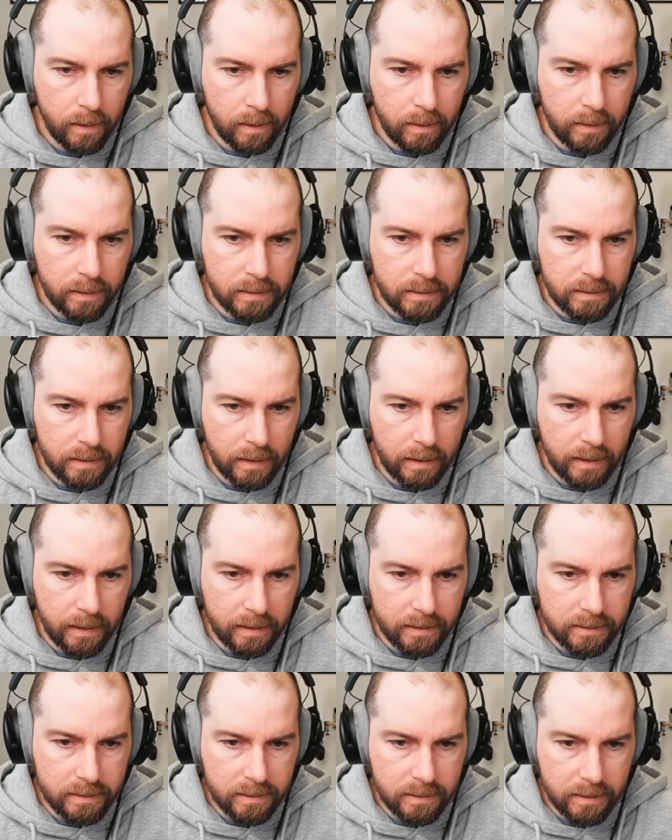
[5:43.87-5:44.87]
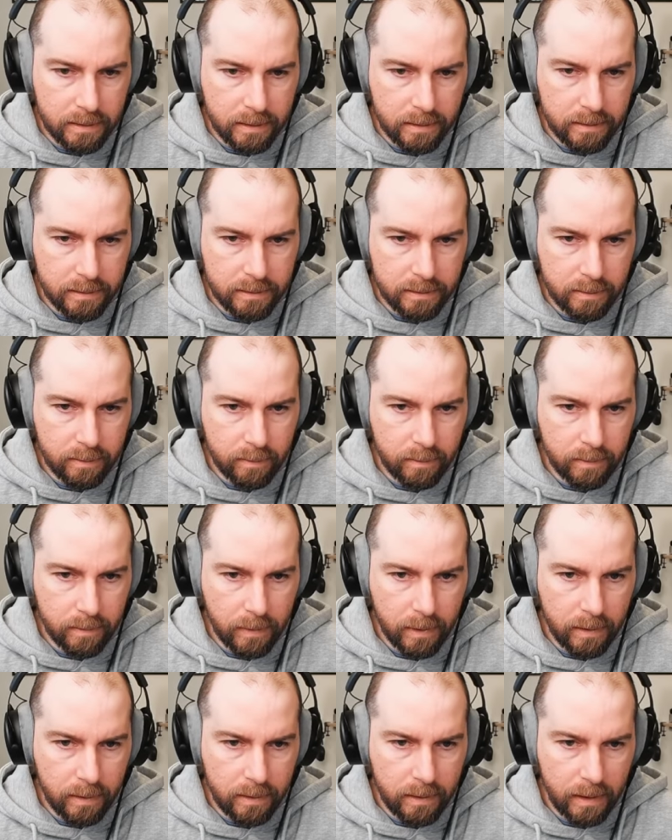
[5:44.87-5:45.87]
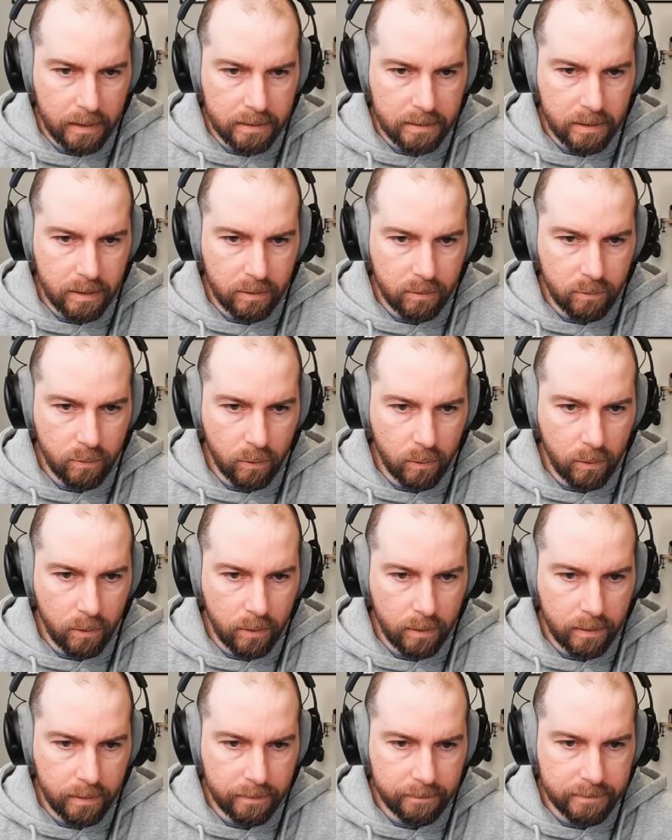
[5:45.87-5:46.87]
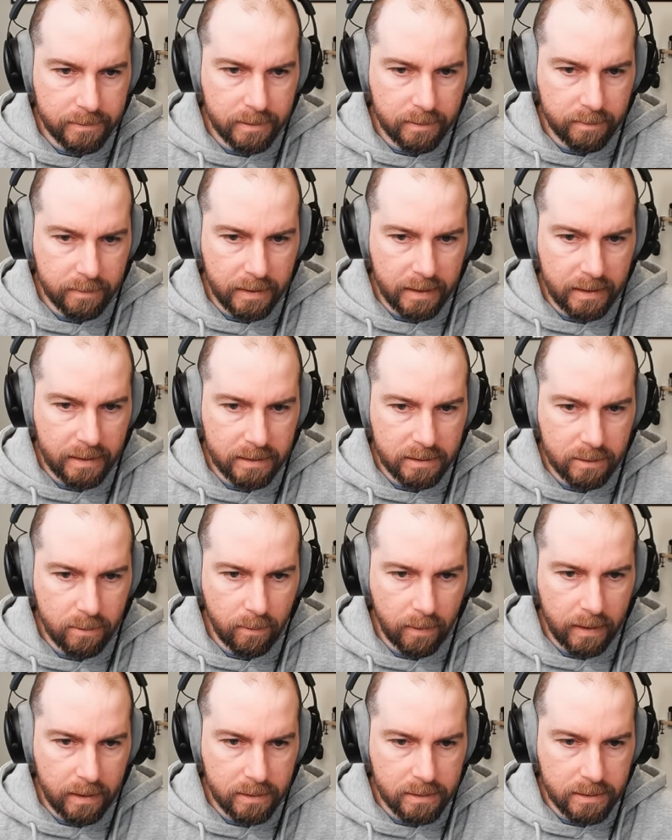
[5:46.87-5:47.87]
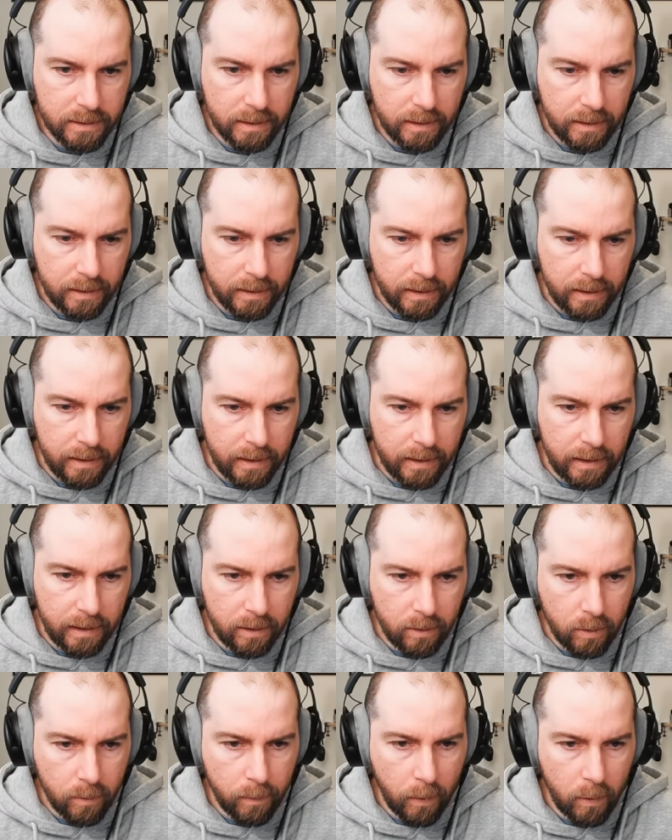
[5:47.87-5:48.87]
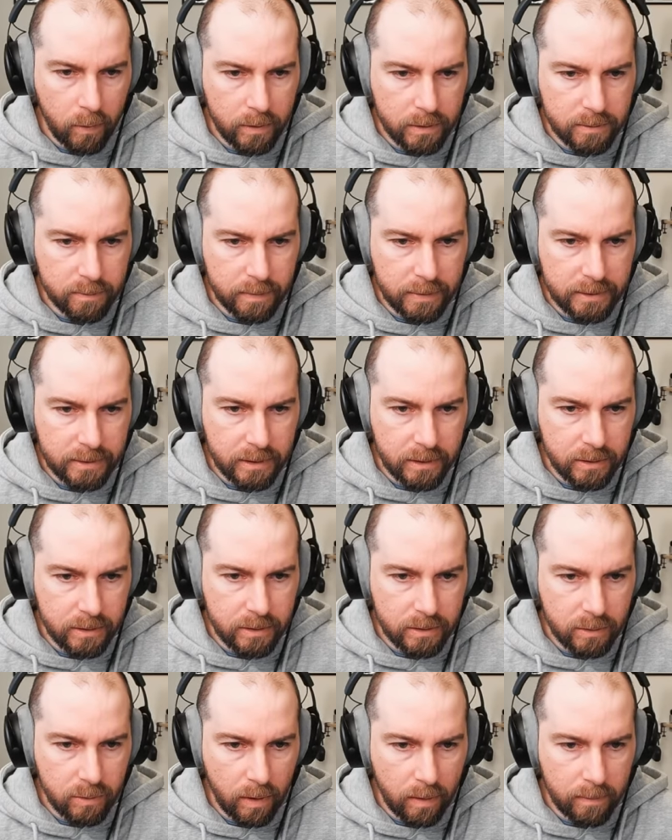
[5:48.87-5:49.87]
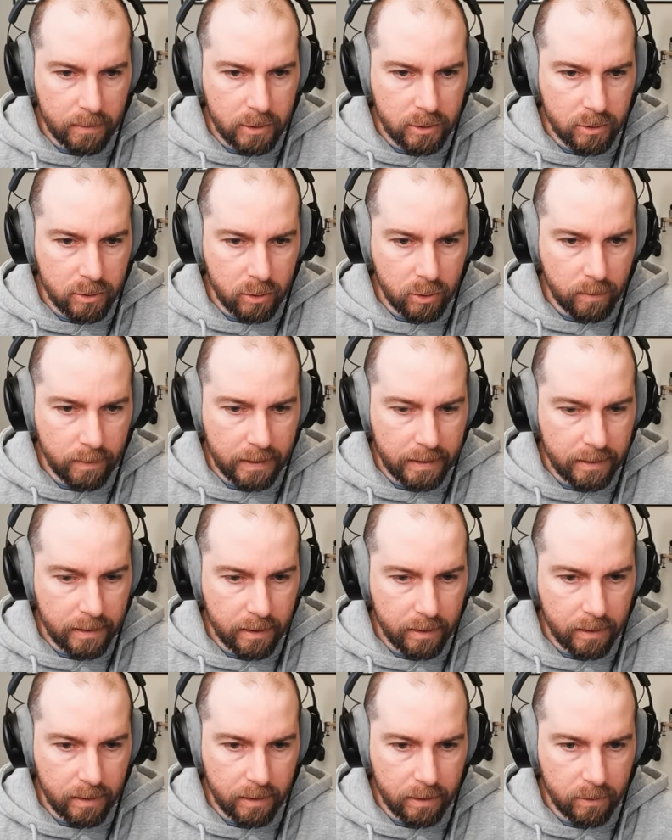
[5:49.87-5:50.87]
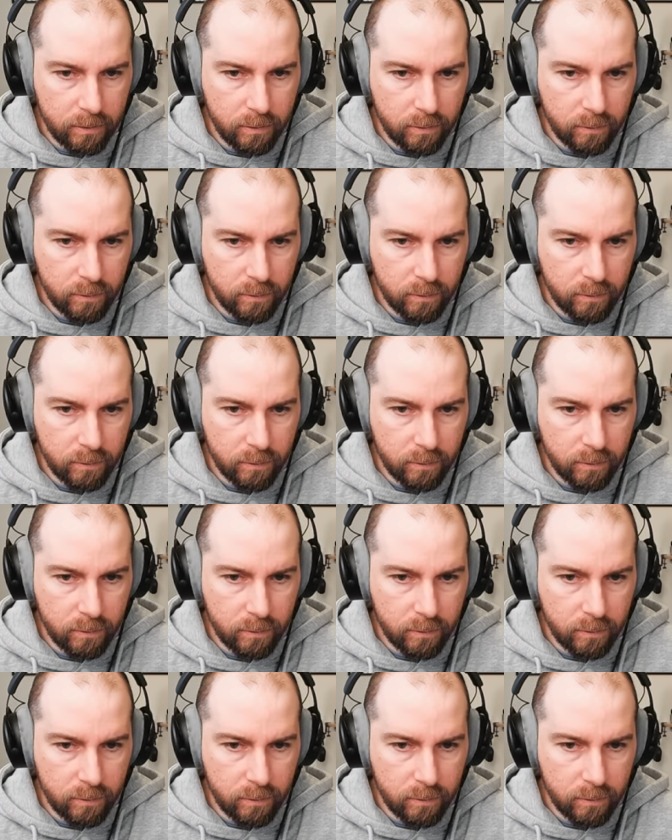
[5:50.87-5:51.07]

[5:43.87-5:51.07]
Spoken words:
This knight has some nice control of some key squares in our opponent's position, so I'm assuming they're going to